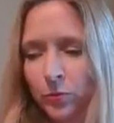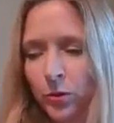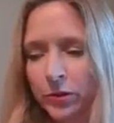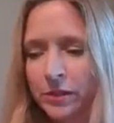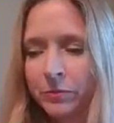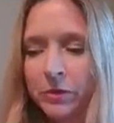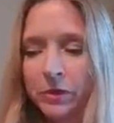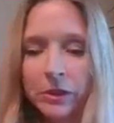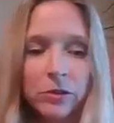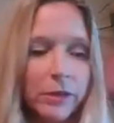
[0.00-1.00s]
work something
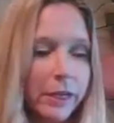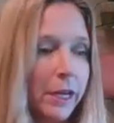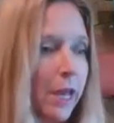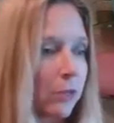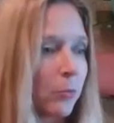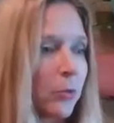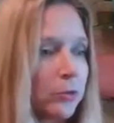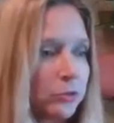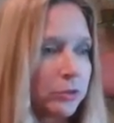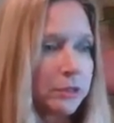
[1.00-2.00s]
here like an
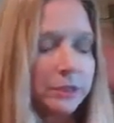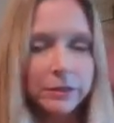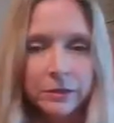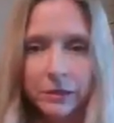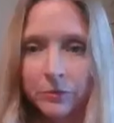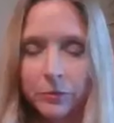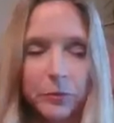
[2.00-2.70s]
acupuncturist to